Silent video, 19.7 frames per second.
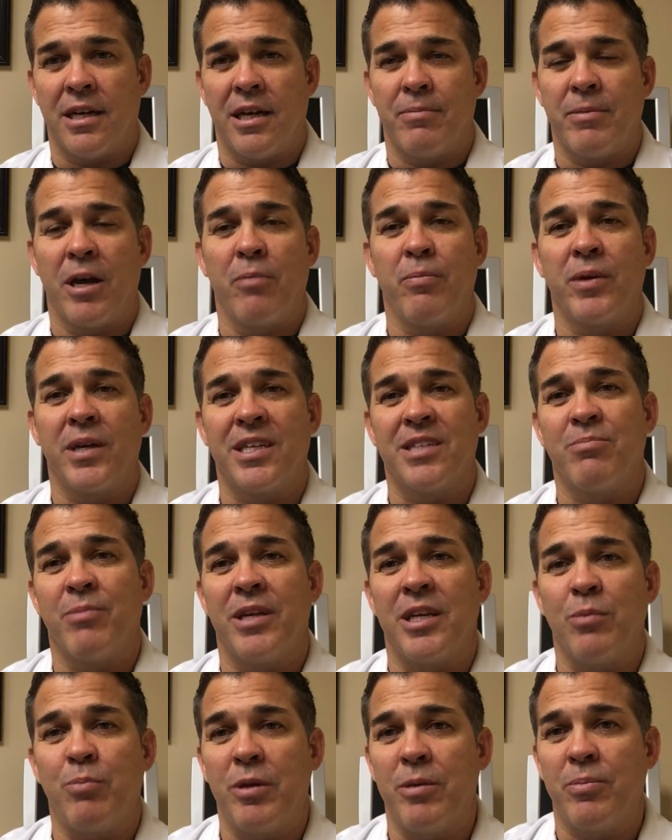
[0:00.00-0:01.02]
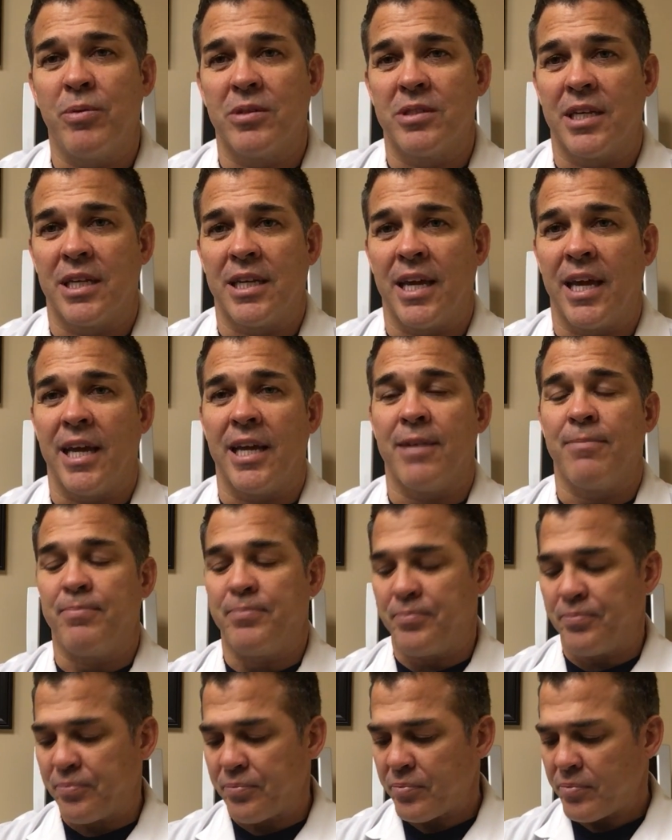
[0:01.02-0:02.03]
I'm helping as many people as I can
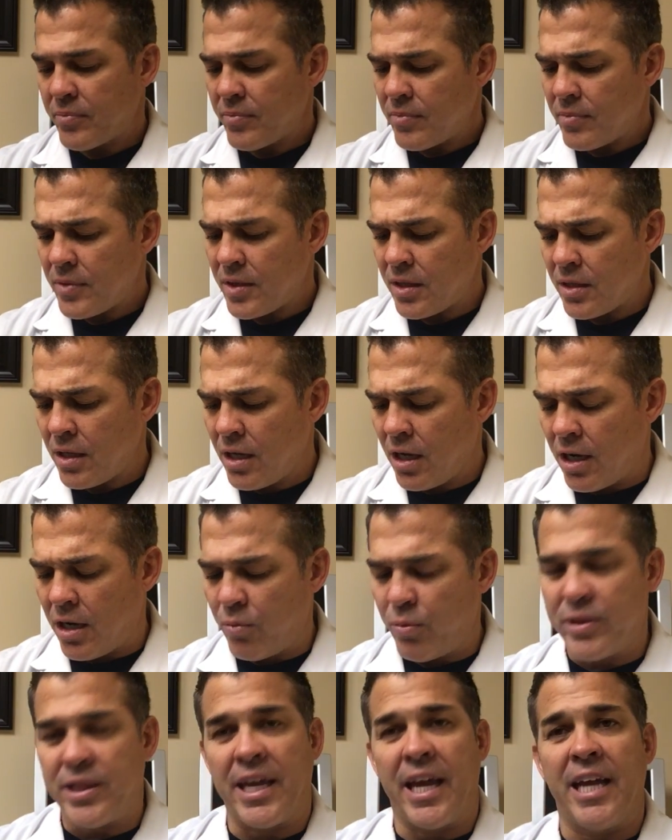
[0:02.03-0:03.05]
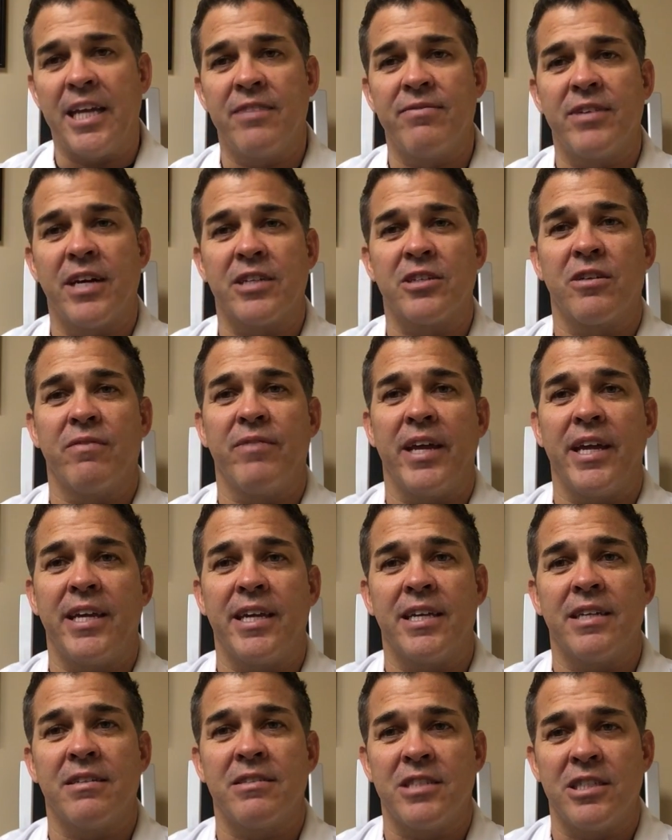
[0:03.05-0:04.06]
uh, with the aid of Dr. Bacon.